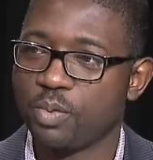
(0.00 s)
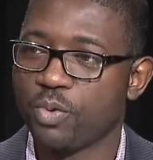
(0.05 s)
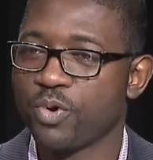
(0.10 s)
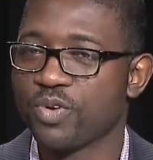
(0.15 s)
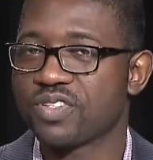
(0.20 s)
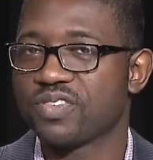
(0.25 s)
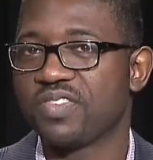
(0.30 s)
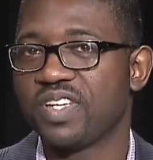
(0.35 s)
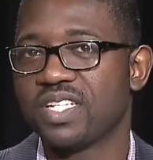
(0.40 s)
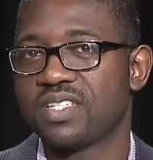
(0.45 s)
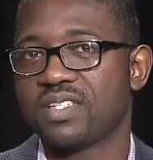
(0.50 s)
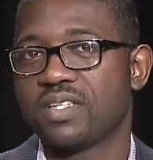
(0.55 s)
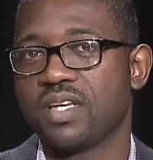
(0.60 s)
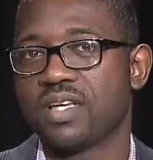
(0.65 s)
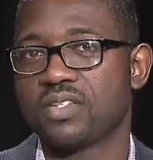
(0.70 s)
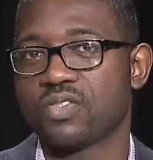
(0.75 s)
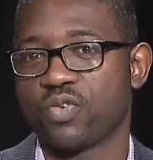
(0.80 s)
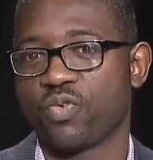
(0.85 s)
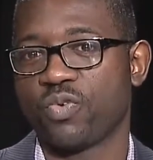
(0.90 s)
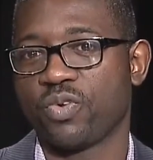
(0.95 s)
or is
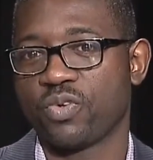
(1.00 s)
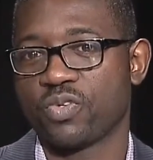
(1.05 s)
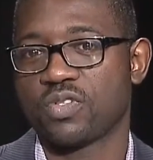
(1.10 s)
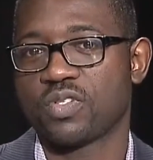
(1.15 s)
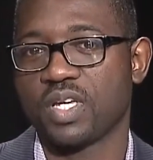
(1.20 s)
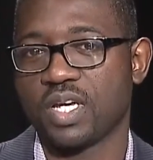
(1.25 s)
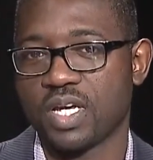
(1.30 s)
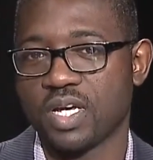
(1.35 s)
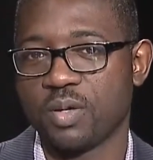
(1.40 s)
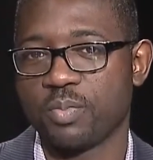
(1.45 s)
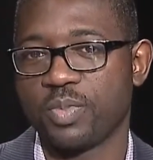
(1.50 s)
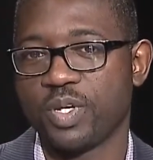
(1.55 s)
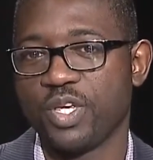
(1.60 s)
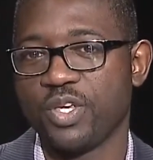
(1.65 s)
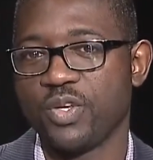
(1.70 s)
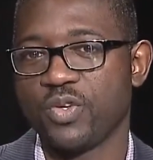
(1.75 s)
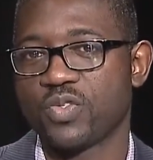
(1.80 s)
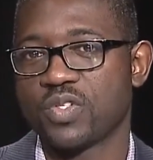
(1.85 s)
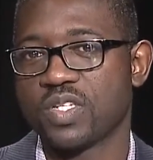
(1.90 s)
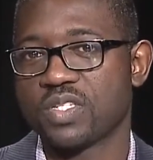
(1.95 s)
VTS a real estate company
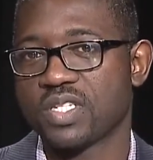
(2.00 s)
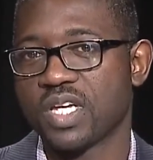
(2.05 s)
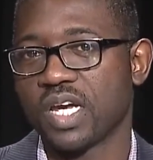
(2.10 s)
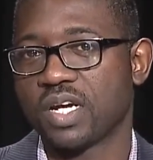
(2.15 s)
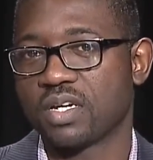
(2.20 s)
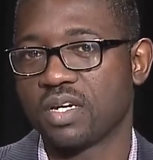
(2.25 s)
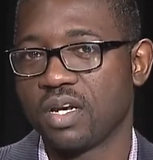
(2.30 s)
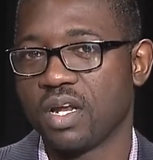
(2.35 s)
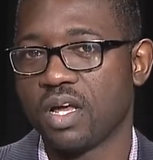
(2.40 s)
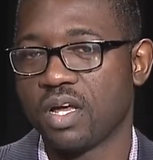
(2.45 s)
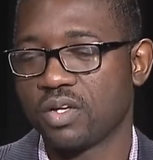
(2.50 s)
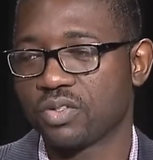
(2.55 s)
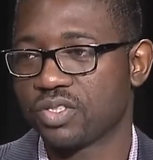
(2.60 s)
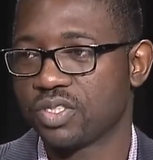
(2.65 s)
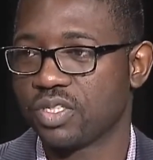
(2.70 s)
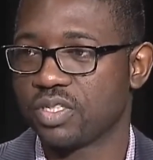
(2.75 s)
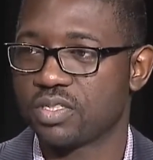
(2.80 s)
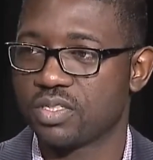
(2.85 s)
using technology